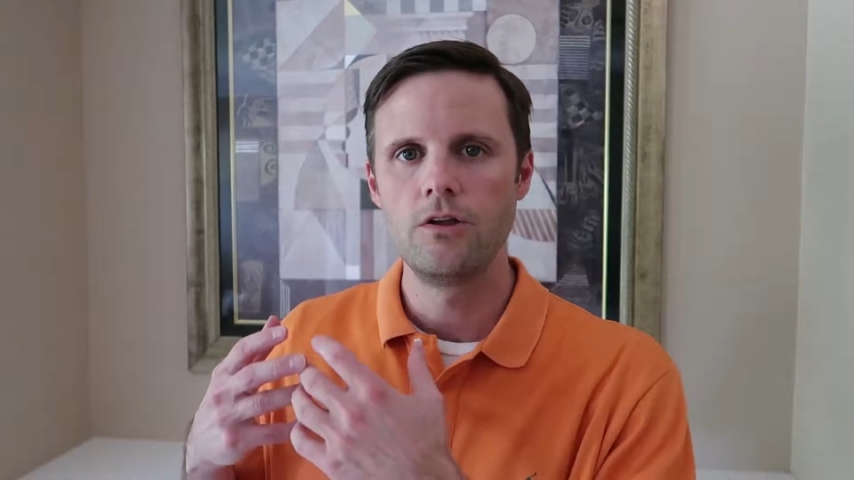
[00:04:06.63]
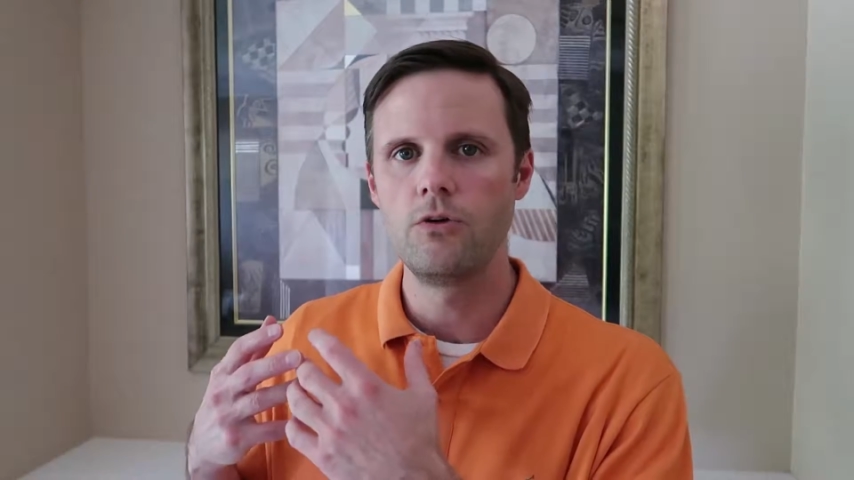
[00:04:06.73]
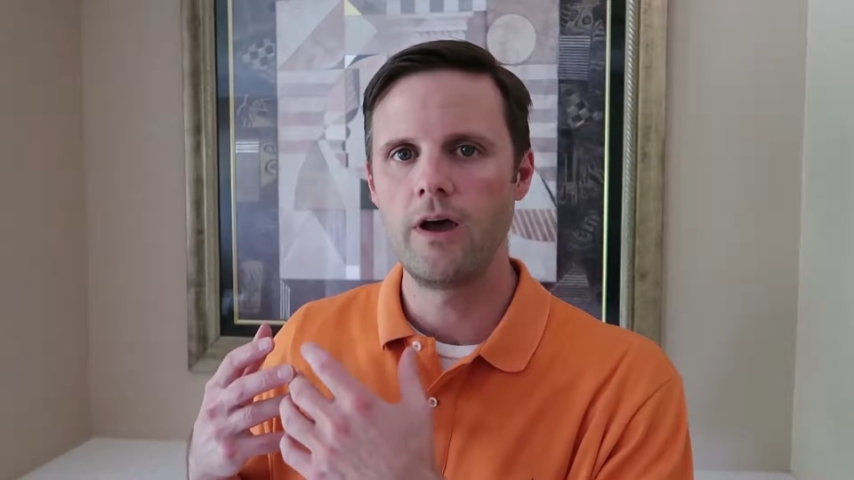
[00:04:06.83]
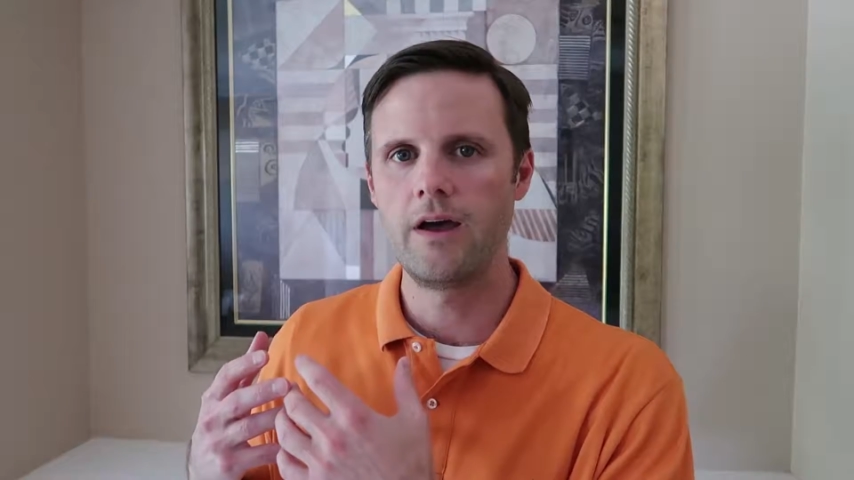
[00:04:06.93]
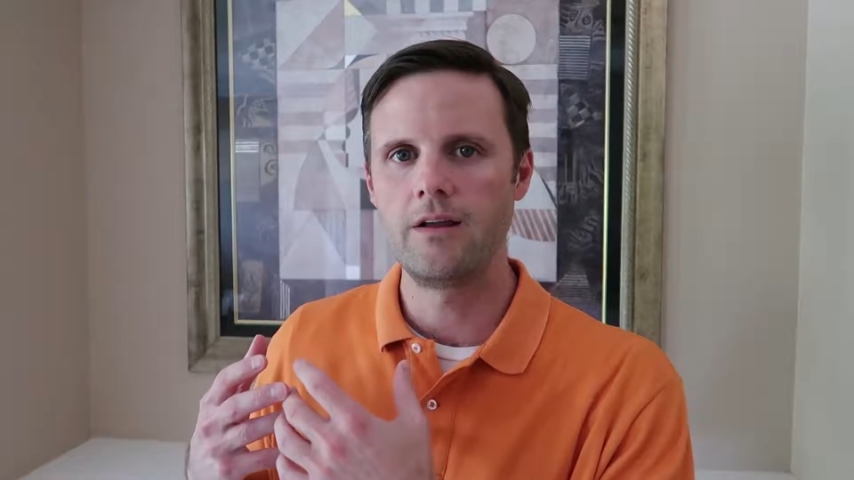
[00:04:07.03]

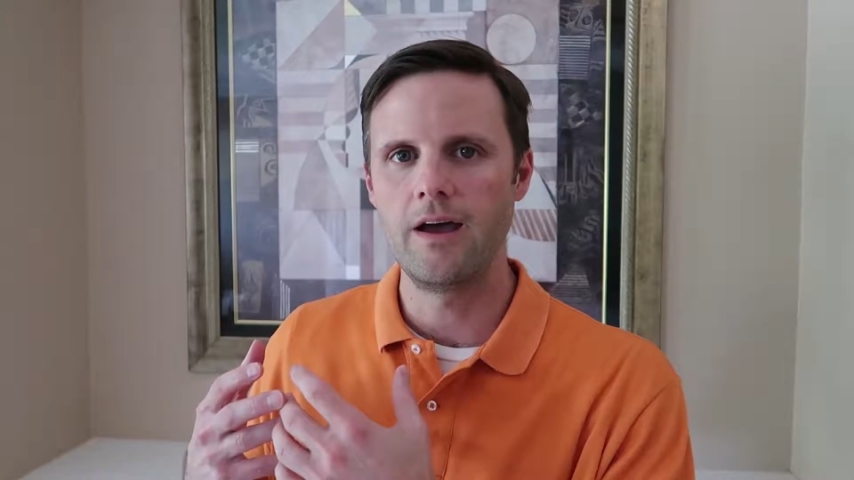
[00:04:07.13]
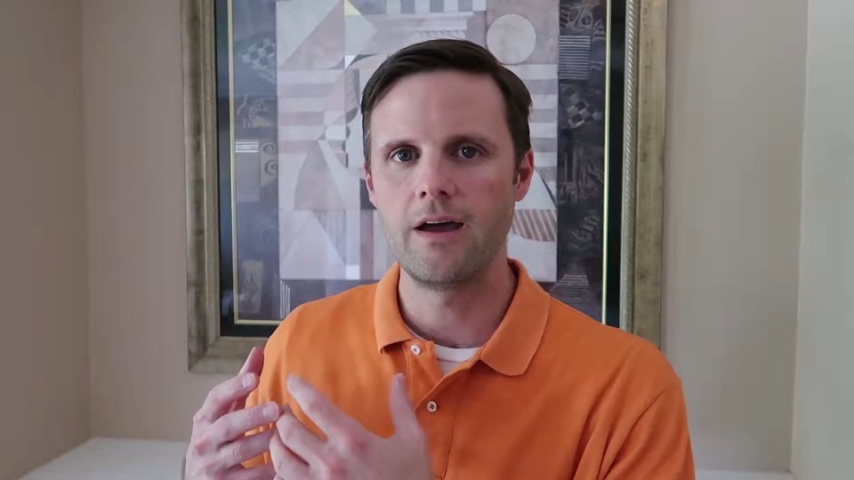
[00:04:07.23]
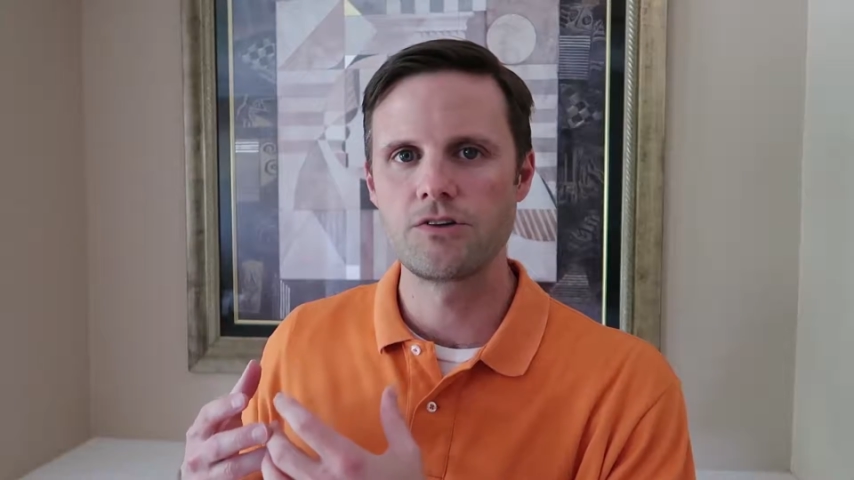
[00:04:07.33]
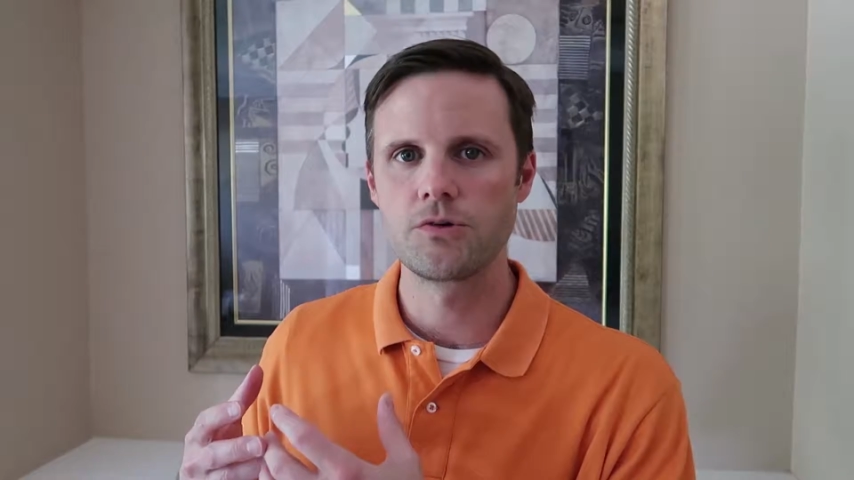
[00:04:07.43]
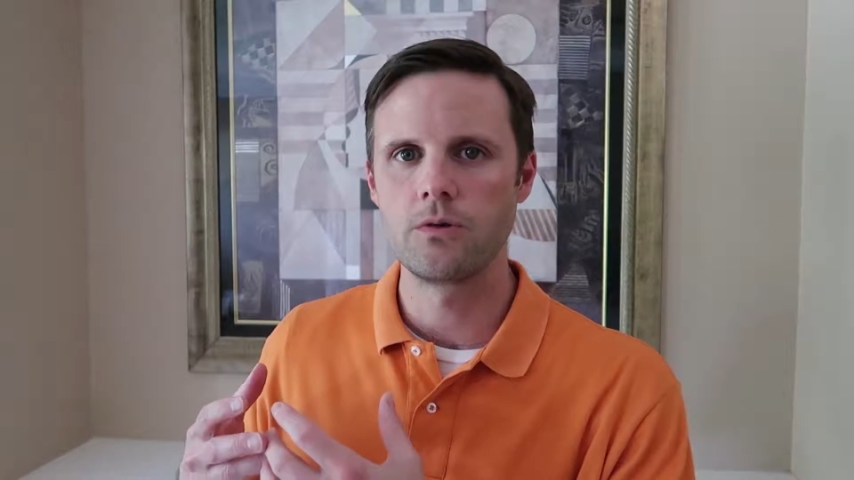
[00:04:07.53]
you had to
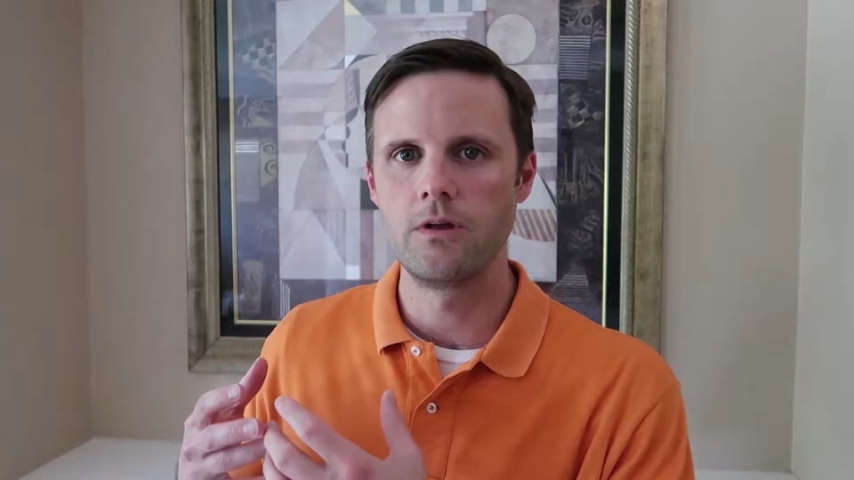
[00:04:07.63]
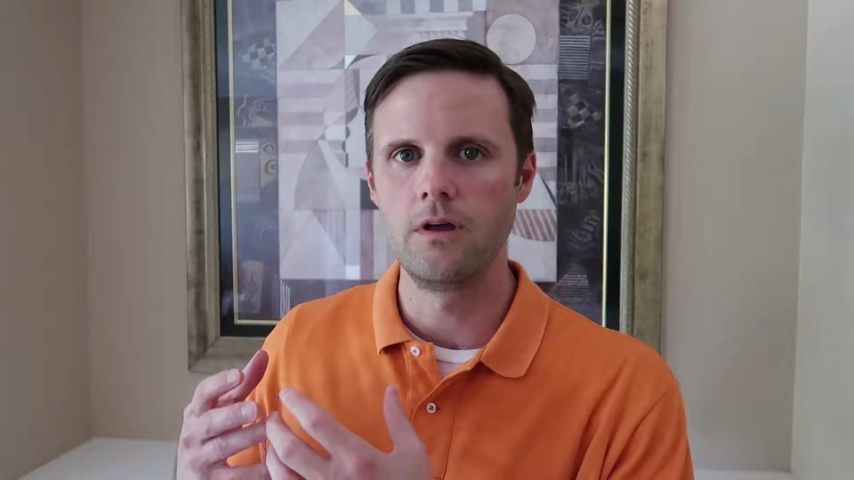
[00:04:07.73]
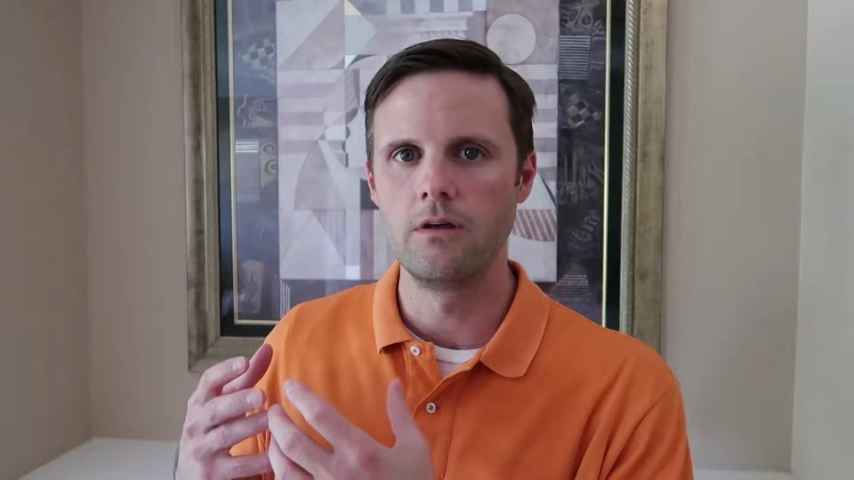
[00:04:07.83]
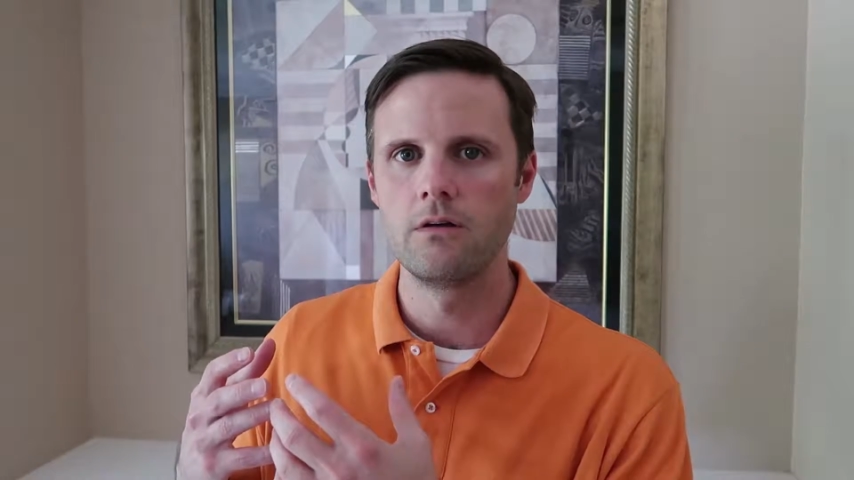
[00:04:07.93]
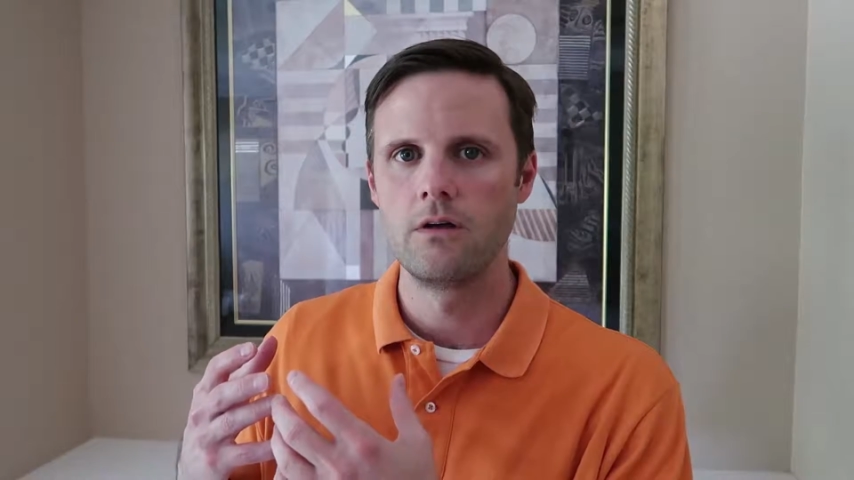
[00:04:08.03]

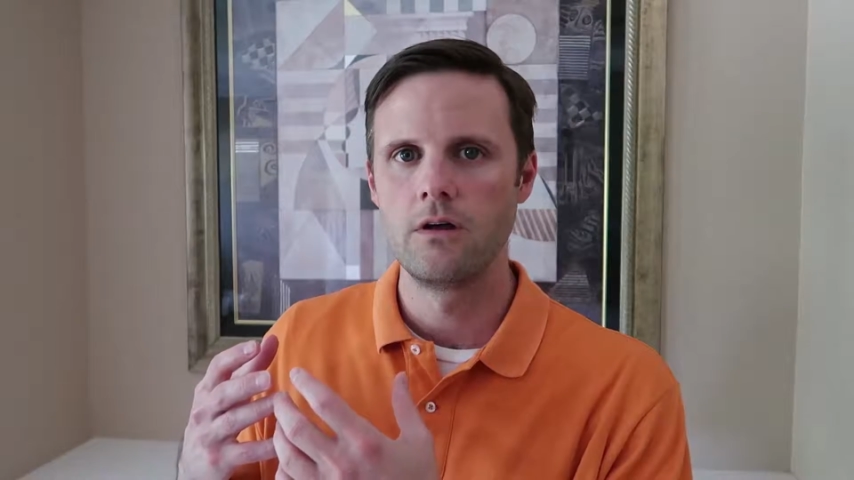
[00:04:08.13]
actually